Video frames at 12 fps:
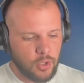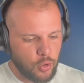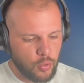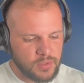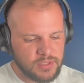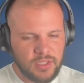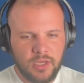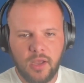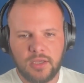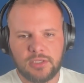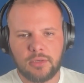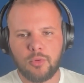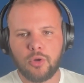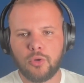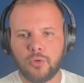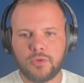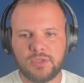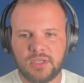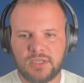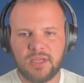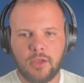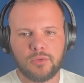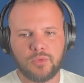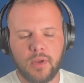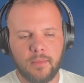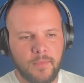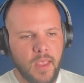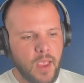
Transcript: Who is the customer? Who's the sales rep?